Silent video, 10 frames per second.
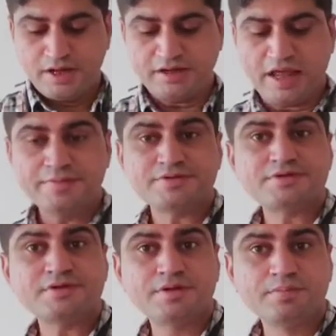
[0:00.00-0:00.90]
at times,
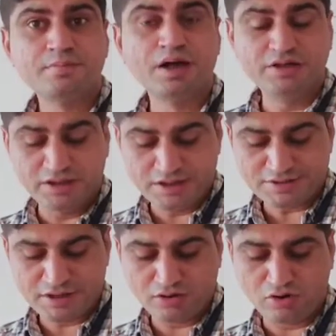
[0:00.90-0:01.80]

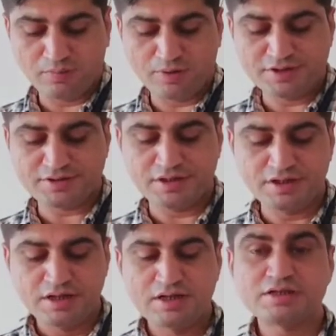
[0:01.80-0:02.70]
multinational
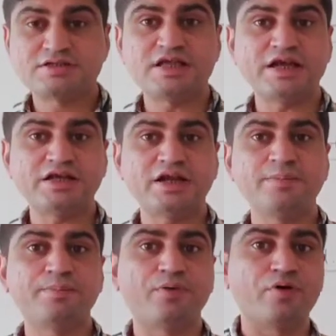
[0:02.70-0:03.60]
corporation set
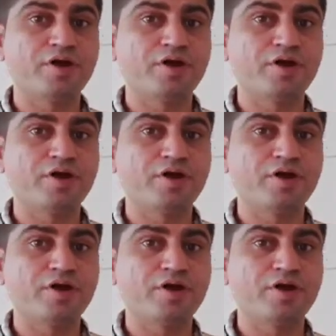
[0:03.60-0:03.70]
up